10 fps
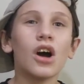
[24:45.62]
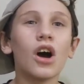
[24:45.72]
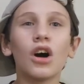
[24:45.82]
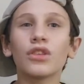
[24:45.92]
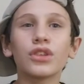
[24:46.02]

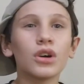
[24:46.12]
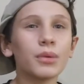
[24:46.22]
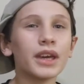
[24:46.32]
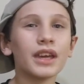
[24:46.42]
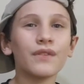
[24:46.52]
Although
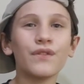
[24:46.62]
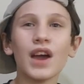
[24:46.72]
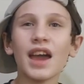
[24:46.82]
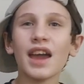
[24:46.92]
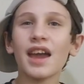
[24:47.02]
we
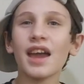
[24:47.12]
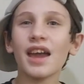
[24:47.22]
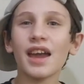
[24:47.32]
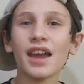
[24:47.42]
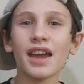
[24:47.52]

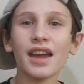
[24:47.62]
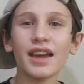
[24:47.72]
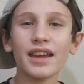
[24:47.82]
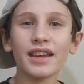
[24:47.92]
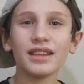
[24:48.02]

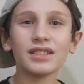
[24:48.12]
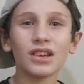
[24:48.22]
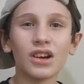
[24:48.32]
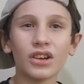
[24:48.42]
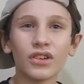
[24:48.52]
face
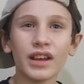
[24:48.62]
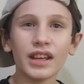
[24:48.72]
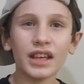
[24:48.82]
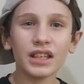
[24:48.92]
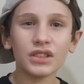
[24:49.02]
our
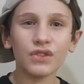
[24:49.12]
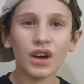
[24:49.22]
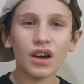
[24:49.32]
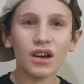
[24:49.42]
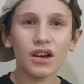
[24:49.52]
greatest
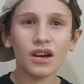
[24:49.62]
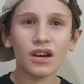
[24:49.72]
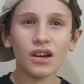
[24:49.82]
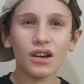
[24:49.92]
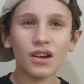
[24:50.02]

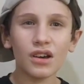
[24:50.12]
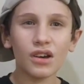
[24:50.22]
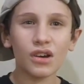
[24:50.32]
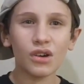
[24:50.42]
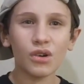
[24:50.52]

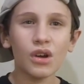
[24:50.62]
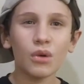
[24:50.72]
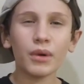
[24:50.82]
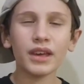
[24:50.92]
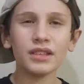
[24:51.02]
foe,
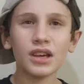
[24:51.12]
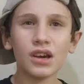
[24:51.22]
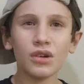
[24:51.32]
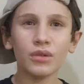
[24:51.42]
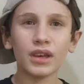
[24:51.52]
we
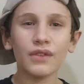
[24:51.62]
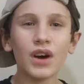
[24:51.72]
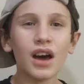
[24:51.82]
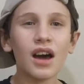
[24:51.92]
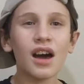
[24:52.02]
don't give
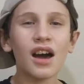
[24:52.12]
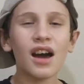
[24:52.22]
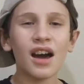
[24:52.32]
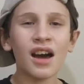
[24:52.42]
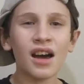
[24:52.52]

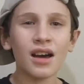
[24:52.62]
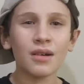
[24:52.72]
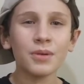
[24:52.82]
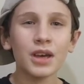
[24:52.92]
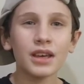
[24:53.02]
up.
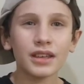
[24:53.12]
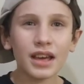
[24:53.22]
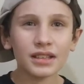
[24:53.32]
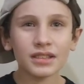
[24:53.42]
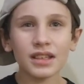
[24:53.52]

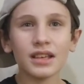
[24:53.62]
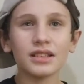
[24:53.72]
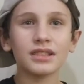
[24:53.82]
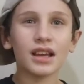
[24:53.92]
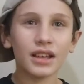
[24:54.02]
Yes,
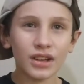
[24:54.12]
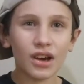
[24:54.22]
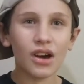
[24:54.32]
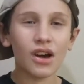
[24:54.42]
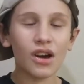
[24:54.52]
this I
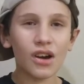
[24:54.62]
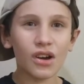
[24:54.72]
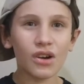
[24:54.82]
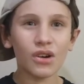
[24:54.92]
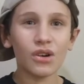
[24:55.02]

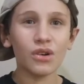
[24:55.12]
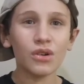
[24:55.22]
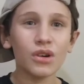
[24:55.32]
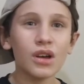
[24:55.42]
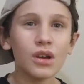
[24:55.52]
know.
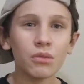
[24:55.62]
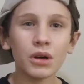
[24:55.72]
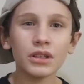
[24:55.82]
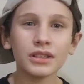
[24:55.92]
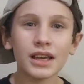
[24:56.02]

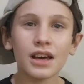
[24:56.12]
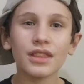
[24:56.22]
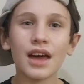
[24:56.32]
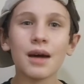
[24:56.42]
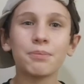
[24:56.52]
We'll tell
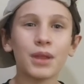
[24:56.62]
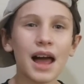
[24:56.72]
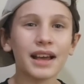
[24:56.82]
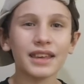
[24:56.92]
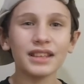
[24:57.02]
that
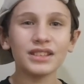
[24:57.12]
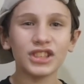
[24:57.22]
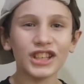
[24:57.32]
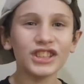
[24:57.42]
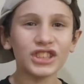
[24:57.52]
plaque and
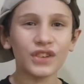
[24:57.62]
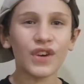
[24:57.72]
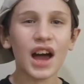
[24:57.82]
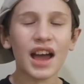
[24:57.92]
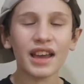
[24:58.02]

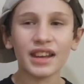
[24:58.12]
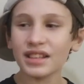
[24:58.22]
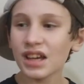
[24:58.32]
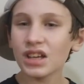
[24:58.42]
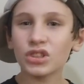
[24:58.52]
gingivitis
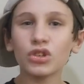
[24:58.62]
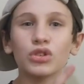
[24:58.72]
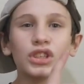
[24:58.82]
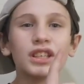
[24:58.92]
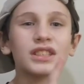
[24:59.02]
to
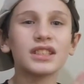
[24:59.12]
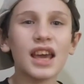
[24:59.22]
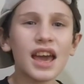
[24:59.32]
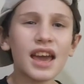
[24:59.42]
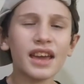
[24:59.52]
just
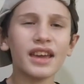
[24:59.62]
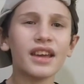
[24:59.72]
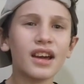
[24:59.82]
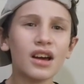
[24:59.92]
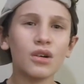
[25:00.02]
stay
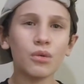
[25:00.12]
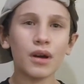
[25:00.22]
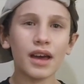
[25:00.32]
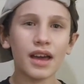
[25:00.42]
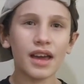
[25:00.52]

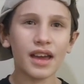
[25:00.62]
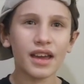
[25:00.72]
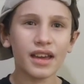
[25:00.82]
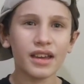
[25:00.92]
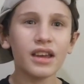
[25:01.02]

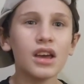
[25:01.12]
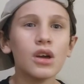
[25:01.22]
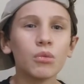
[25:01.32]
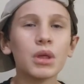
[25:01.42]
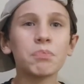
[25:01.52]
away.
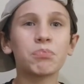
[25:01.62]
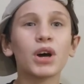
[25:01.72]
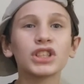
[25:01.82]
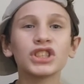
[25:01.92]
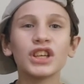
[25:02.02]
With
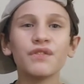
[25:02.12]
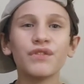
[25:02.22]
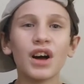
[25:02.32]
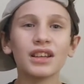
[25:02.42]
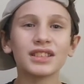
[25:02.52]
brush and
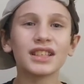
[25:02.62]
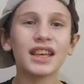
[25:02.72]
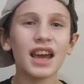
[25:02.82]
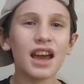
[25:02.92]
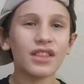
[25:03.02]
floss
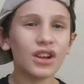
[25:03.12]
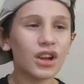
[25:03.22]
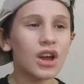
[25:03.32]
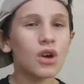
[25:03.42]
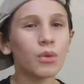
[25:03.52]
together,
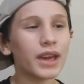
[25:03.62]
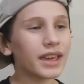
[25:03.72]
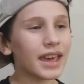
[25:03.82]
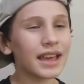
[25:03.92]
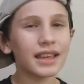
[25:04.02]
we
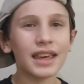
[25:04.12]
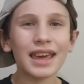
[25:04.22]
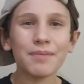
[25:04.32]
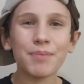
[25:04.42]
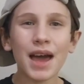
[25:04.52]
can
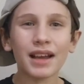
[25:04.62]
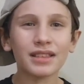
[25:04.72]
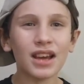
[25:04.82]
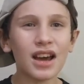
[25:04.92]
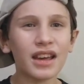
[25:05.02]
keep back
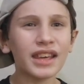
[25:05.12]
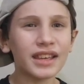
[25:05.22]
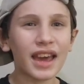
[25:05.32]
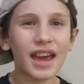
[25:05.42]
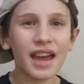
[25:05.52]
the
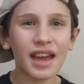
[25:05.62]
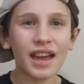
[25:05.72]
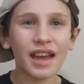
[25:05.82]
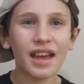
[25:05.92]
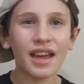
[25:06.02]

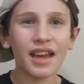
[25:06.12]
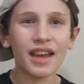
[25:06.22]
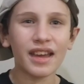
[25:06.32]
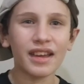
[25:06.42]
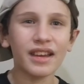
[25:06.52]

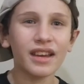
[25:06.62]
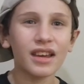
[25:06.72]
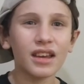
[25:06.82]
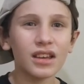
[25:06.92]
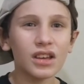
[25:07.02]
decay.
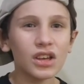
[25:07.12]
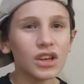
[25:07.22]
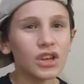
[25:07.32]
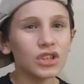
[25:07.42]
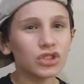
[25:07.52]

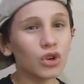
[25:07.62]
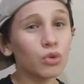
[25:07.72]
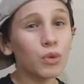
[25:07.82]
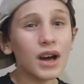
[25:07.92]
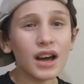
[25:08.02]
So
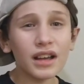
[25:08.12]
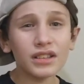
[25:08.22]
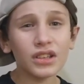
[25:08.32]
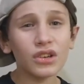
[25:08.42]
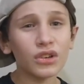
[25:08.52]
what
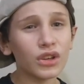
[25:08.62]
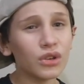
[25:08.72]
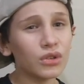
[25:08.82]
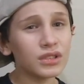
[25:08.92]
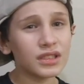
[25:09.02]
do
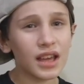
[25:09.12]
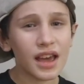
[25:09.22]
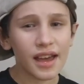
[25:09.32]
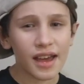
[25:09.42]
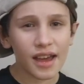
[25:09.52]
you
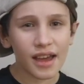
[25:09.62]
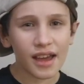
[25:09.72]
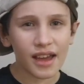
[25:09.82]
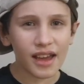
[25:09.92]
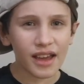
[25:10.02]

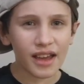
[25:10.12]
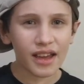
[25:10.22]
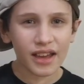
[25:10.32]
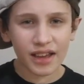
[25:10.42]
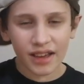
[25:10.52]
say?
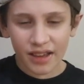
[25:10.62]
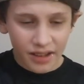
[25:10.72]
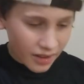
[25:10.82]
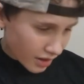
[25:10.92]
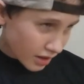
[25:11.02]

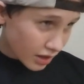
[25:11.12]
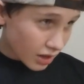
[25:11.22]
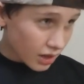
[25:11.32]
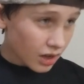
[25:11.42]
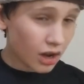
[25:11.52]

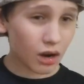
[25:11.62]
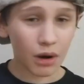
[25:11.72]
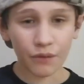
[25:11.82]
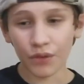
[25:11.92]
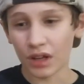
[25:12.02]

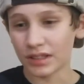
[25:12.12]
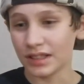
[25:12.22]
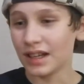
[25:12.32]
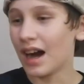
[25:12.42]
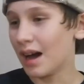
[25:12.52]
Alright,
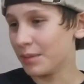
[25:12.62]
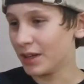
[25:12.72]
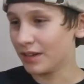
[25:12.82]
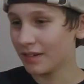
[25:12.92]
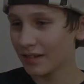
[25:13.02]
Flossie, I'm in.